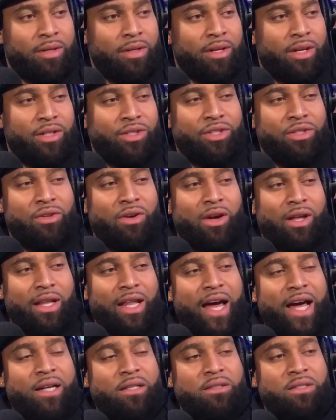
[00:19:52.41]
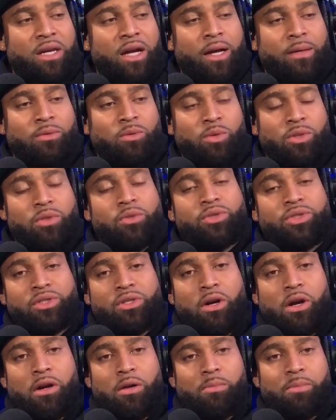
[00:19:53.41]
Because, a lot of times when you
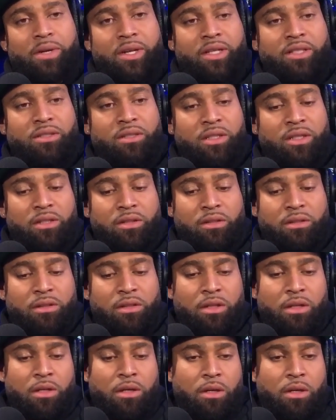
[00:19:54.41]
start a business,